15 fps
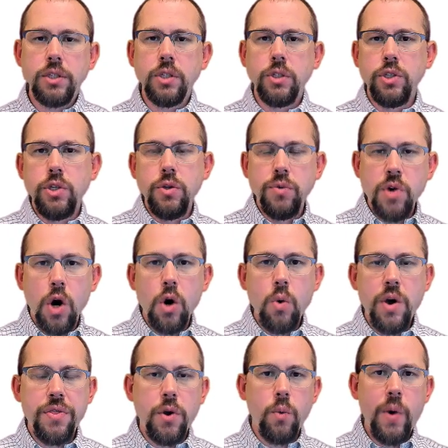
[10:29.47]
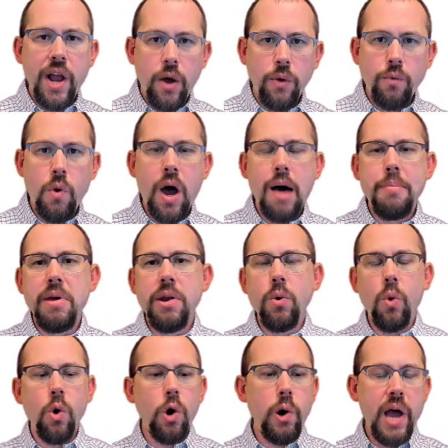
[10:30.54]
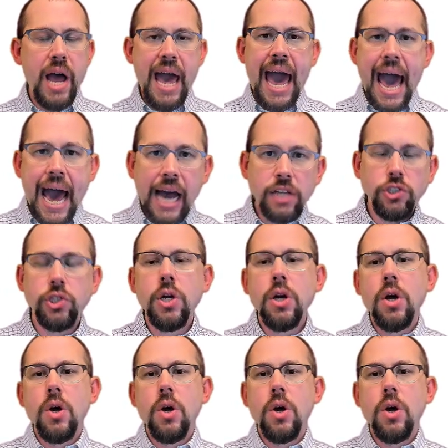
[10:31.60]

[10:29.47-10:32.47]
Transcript: So do you go with a round robin or a hash